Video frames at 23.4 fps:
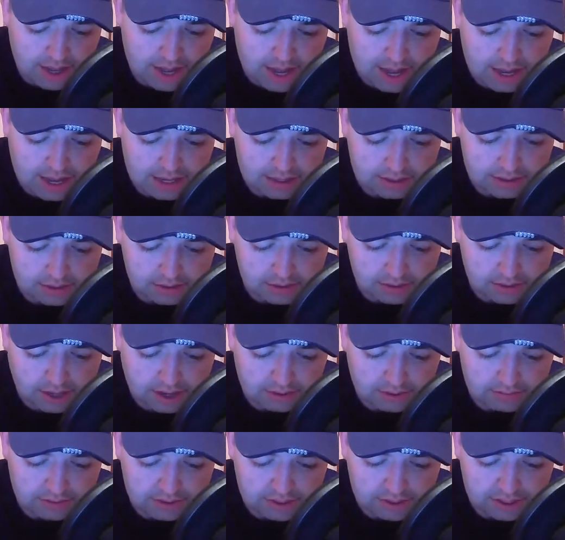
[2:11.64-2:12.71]

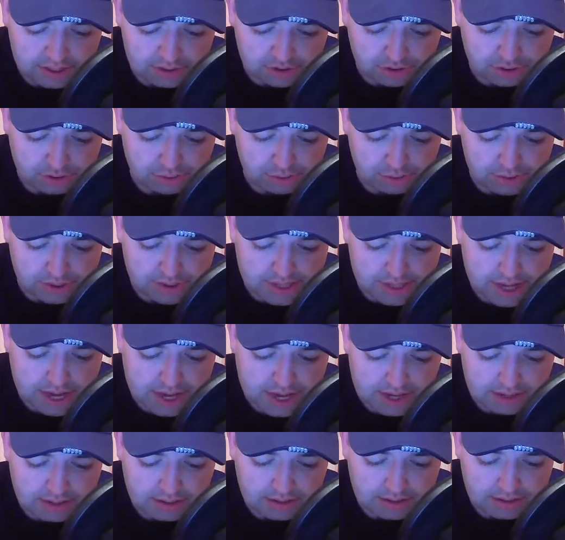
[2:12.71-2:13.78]
obviously Truce
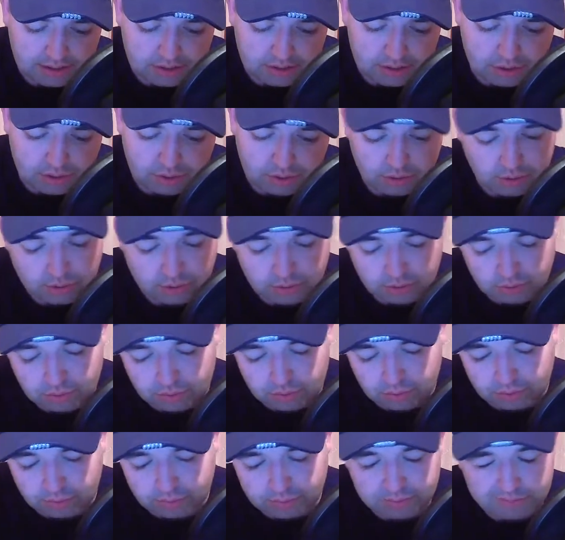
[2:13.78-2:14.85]
then, who
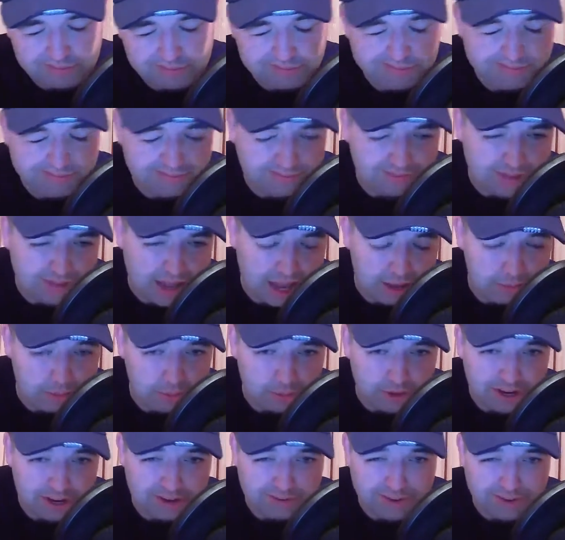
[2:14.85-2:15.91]
Happy
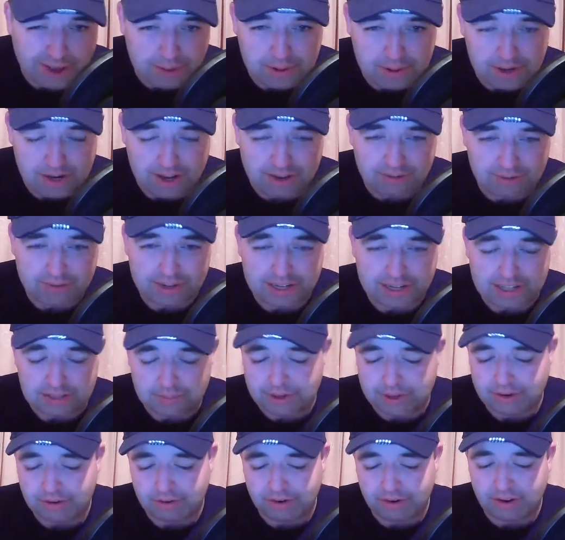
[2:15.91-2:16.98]
Wife, Happy Life got the
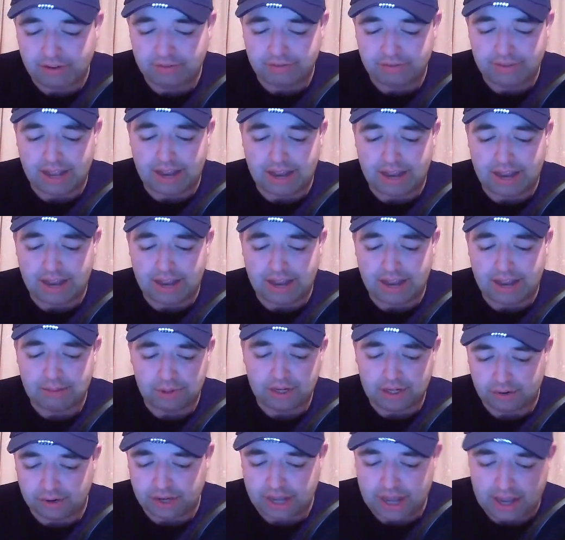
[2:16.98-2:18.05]
better of that
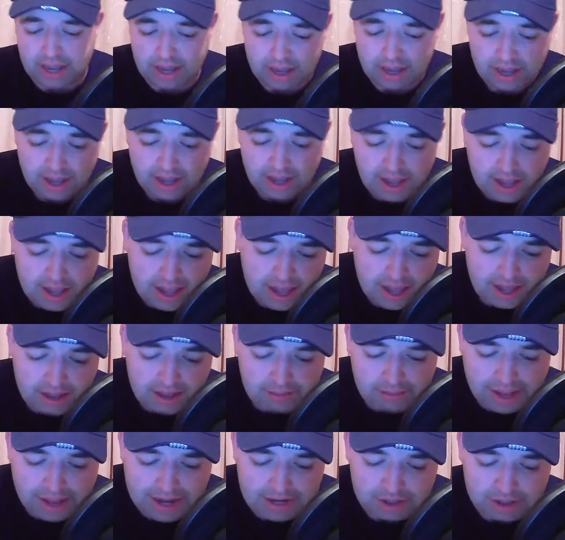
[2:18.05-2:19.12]
particular day,
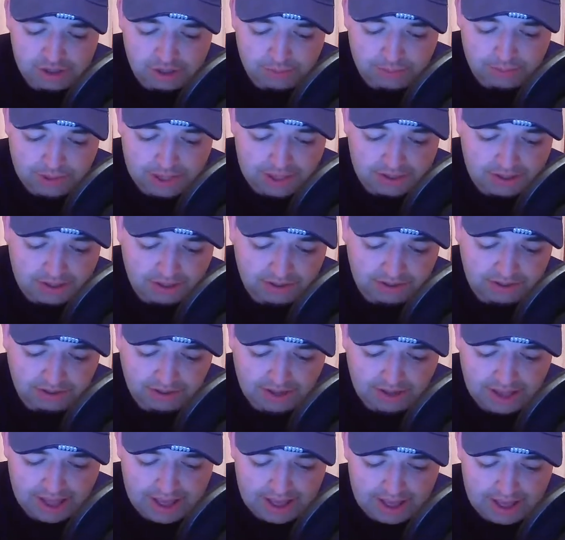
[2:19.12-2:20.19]
managed to beat it
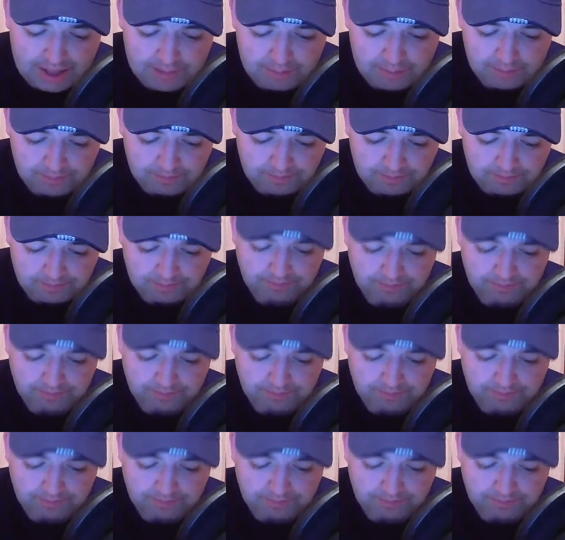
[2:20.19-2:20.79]
on